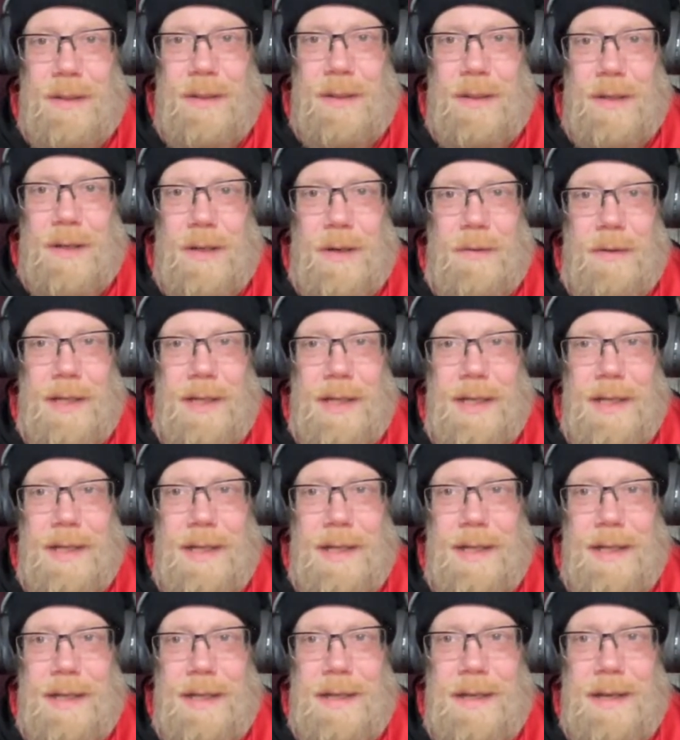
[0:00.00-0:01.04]
you know,
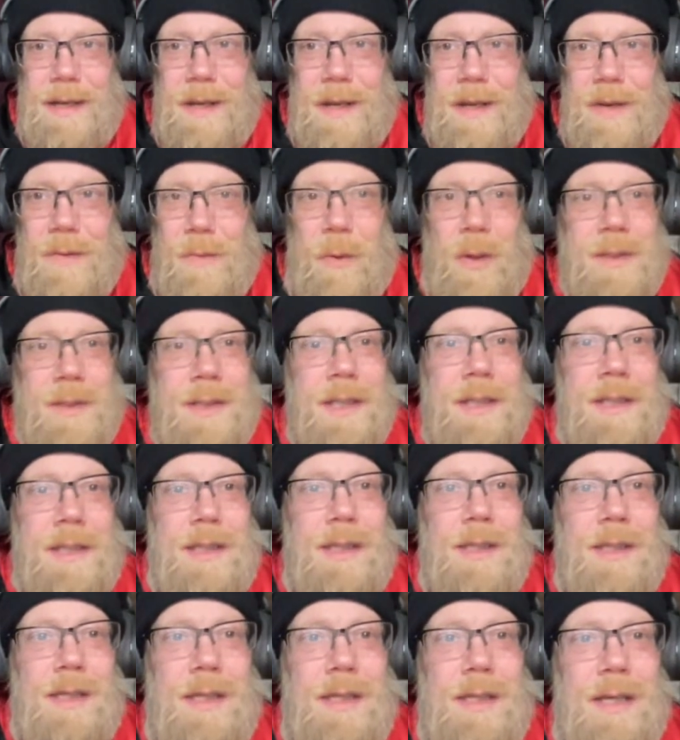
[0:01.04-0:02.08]
it wasn't
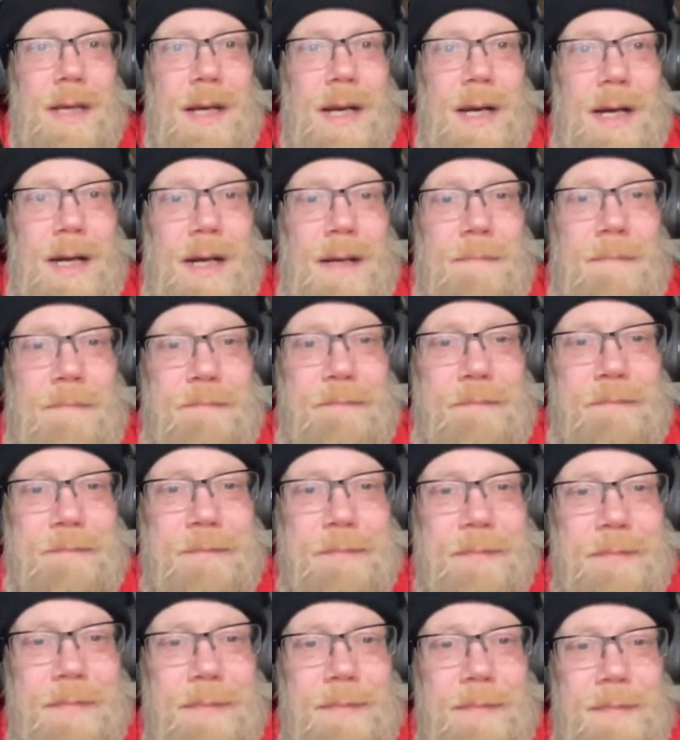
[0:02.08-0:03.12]
the
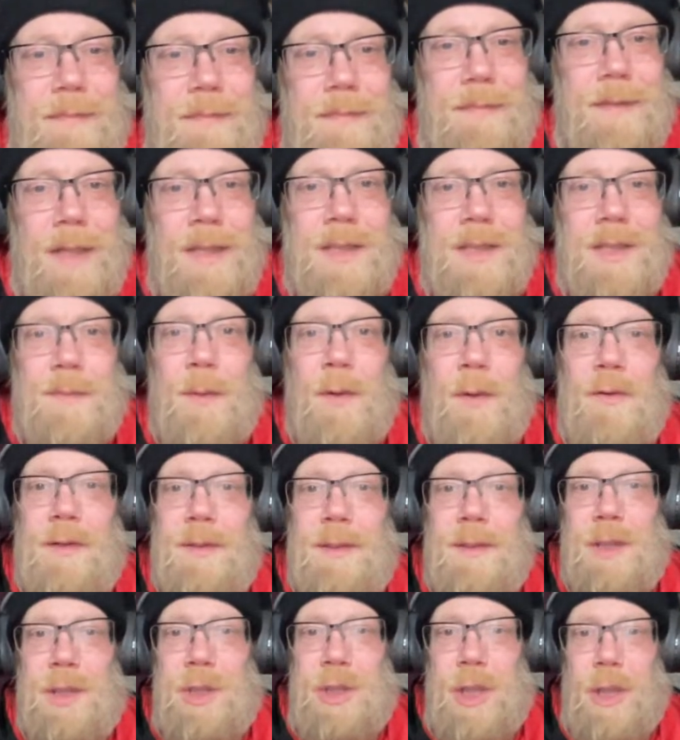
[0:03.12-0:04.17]

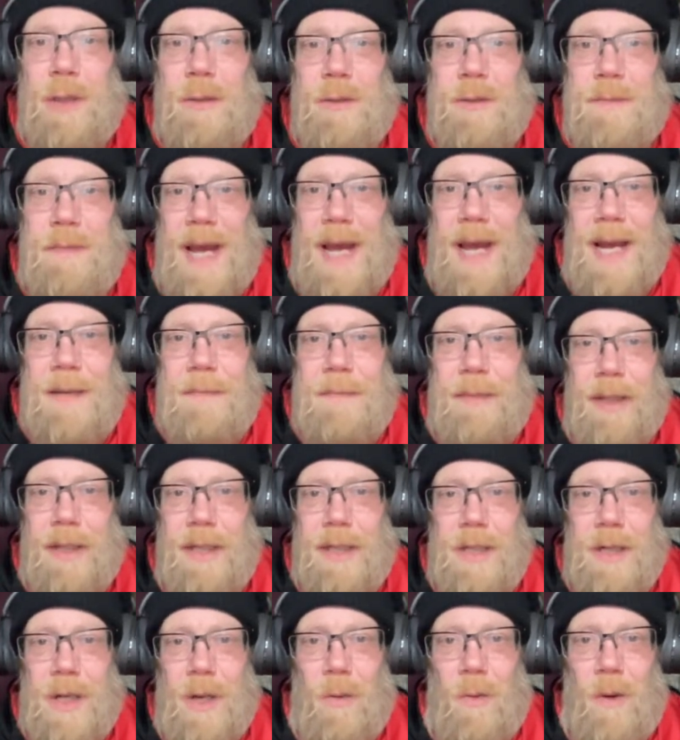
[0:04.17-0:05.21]
smoothest of shows back,
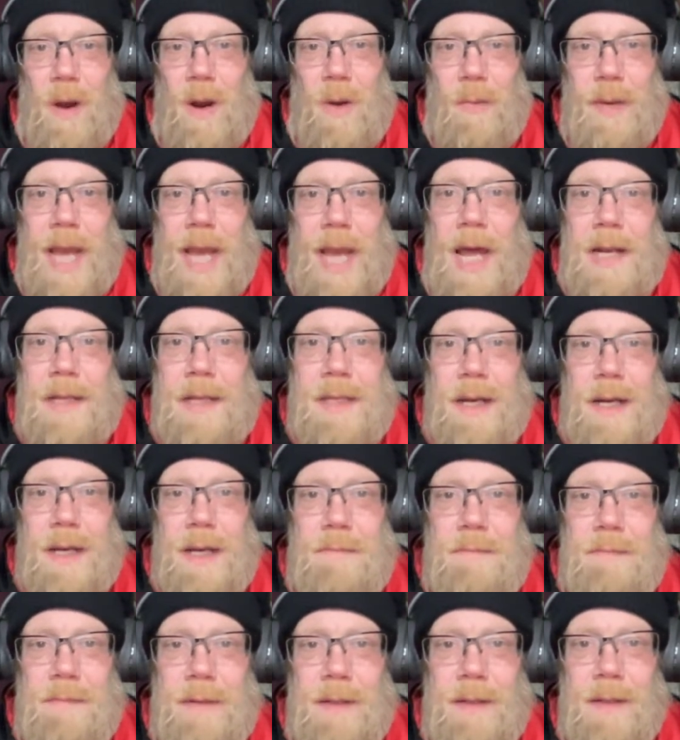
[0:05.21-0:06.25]
but you know what? We got it
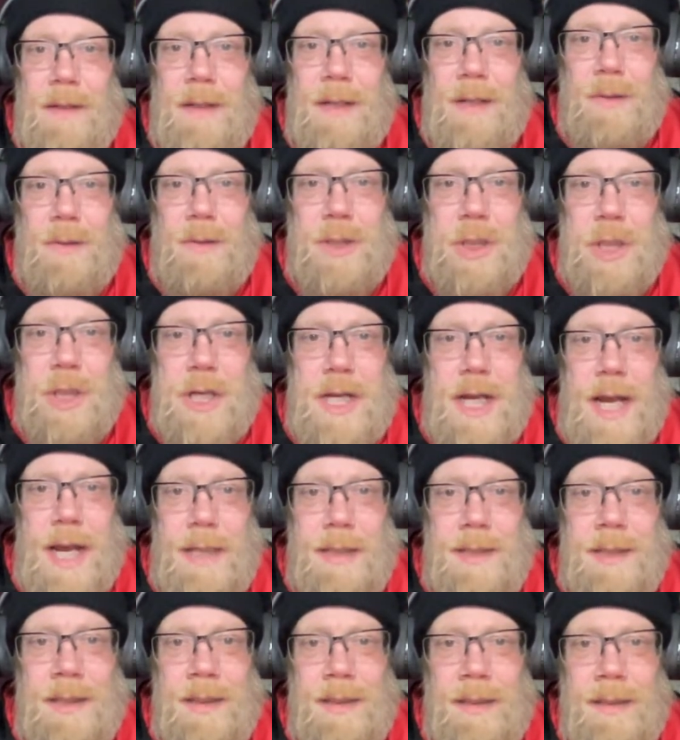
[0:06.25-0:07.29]
done. It was a good
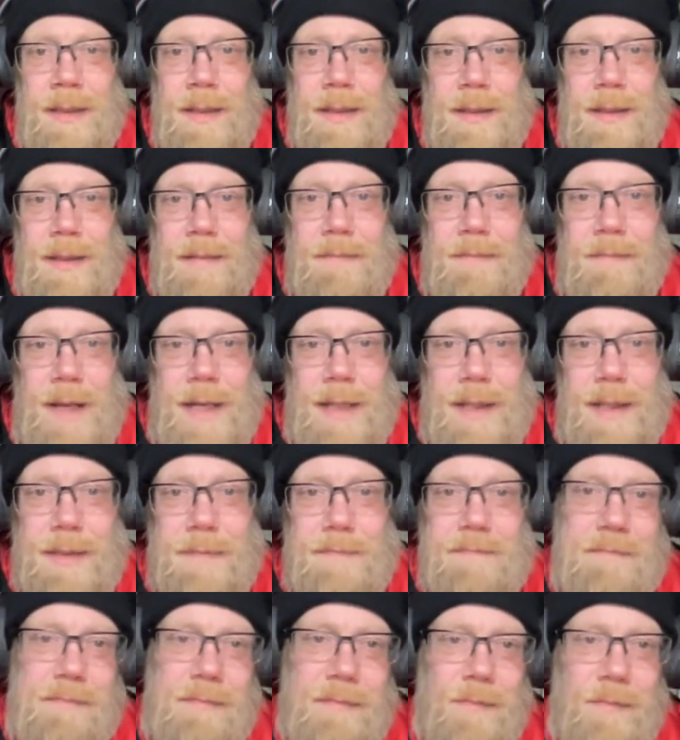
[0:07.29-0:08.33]
guest and
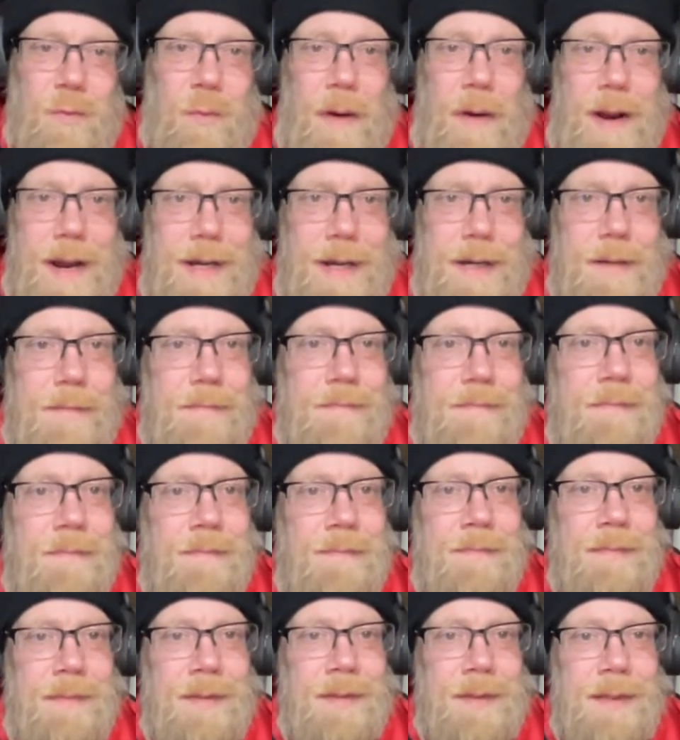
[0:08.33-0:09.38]
some random,
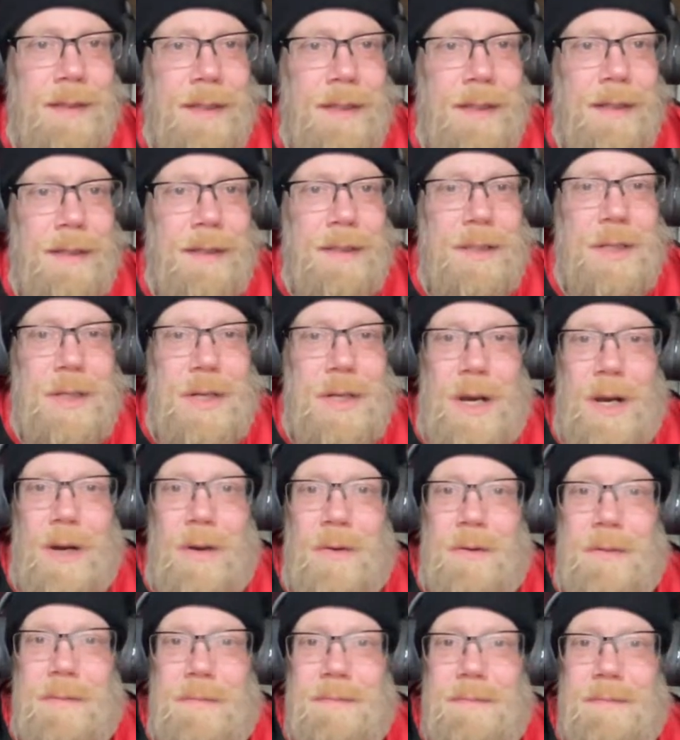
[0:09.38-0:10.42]
you
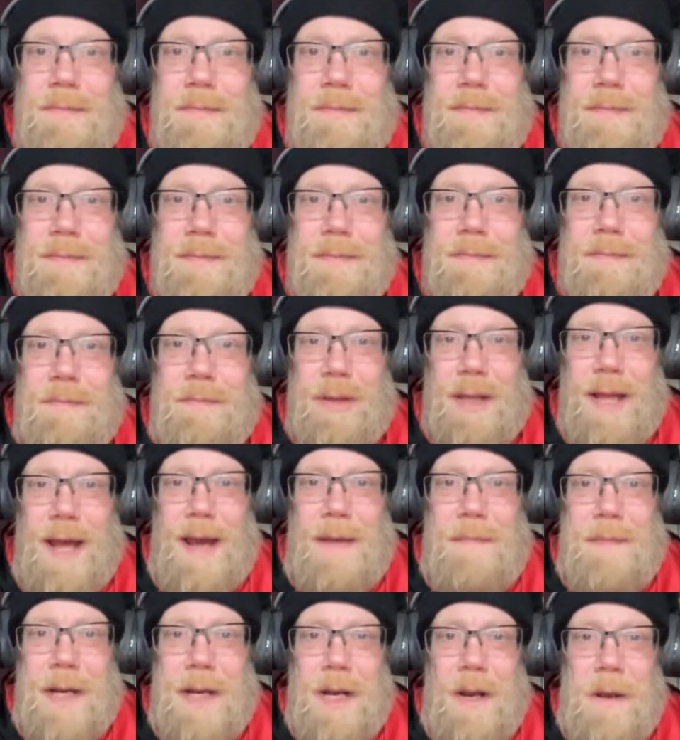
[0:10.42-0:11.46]
know,
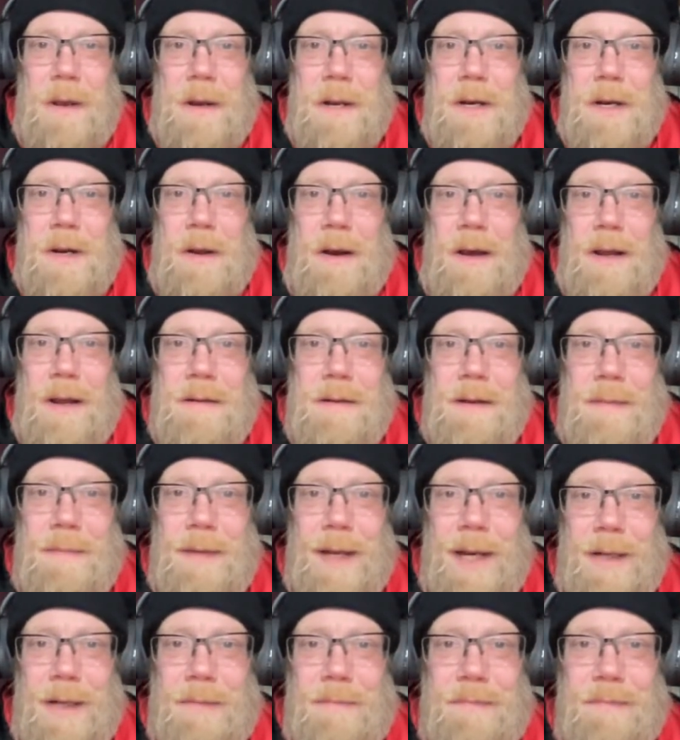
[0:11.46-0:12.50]
blabbing on and on
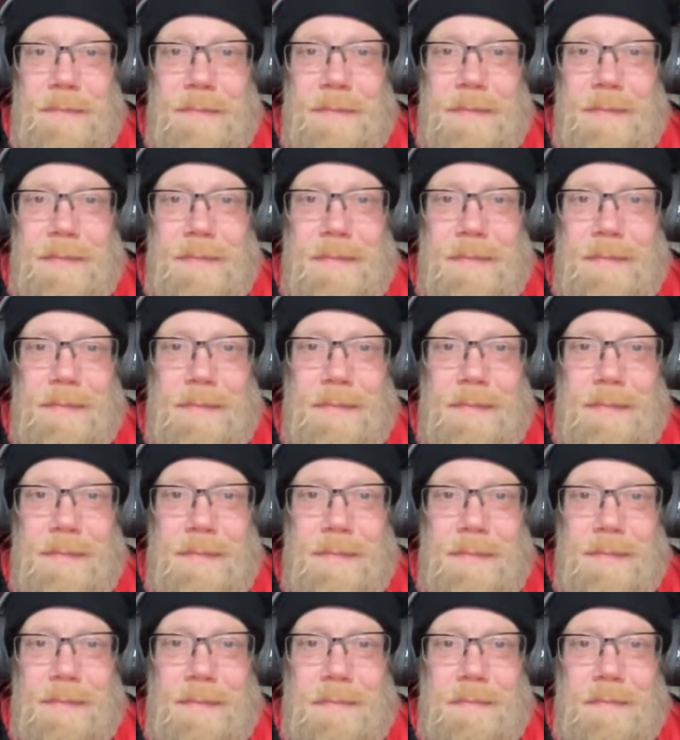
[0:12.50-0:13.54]
about
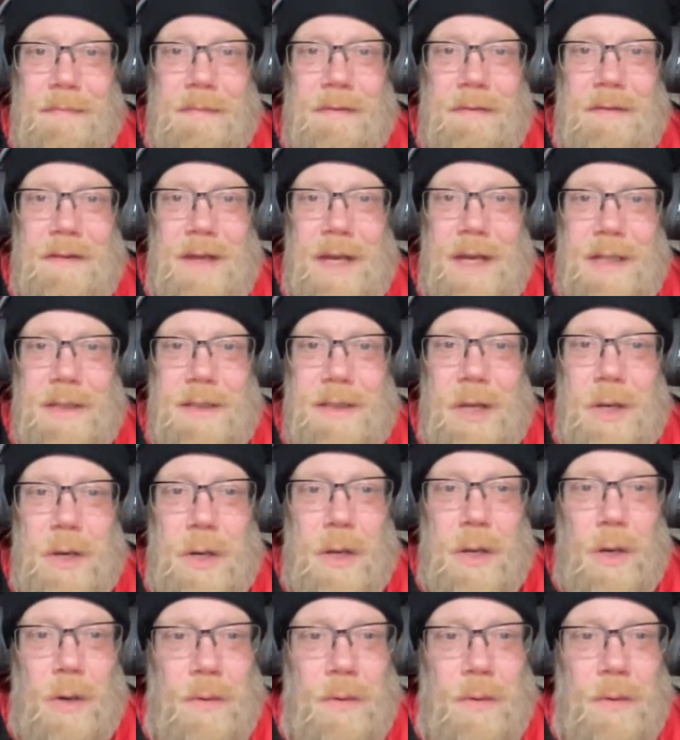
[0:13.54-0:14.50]
things unknown.